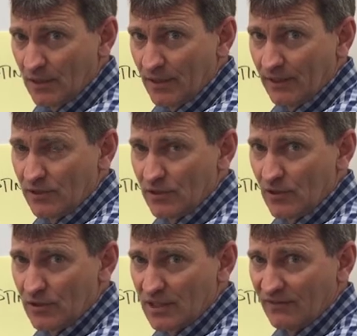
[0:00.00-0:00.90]
that the
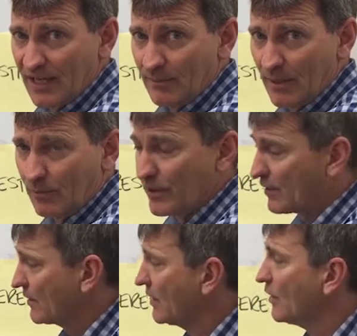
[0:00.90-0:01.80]
students have come up
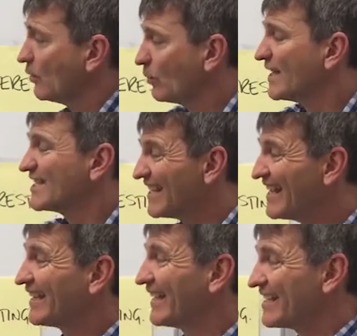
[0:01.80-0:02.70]
with, which
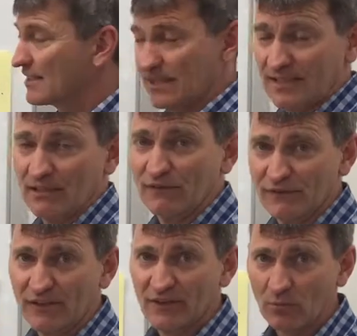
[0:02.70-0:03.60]
then lends itself
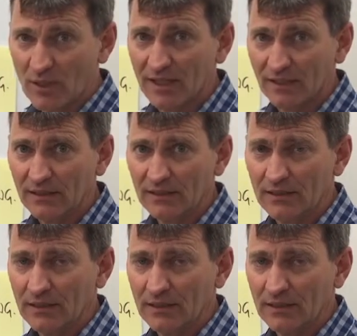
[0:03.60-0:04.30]
very well